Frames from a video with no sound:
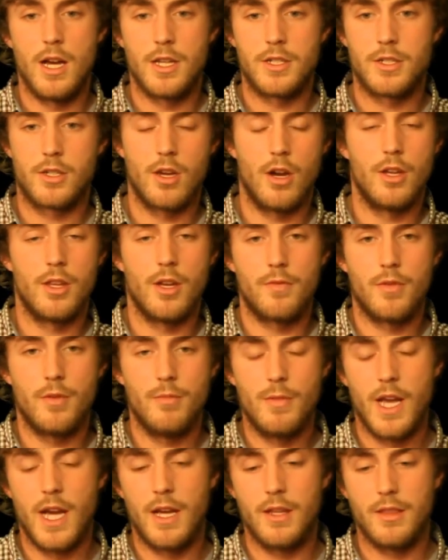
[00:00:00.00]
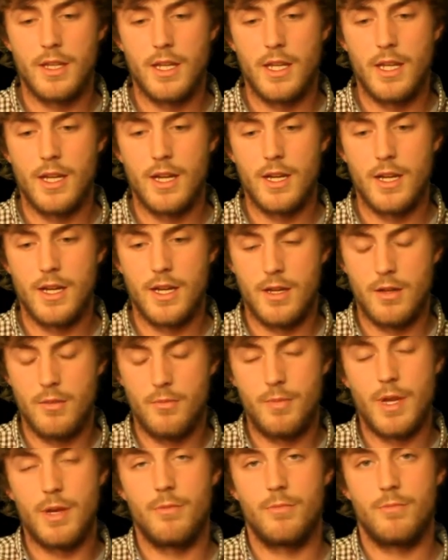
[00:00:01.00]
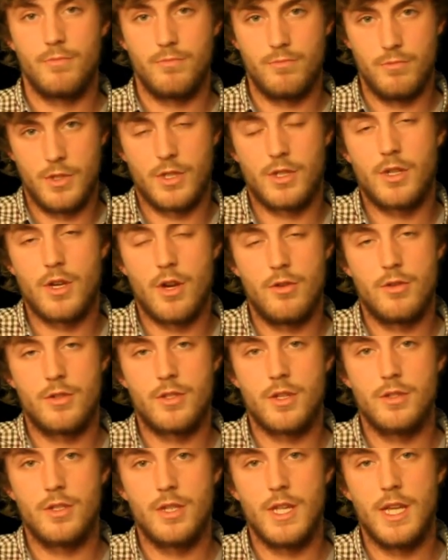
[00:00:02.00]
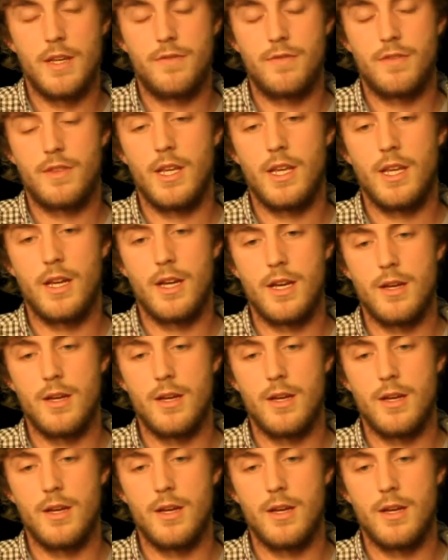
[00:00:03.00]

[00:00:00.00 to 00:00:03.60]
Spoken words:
So going up from that, the bit that goes underneath the,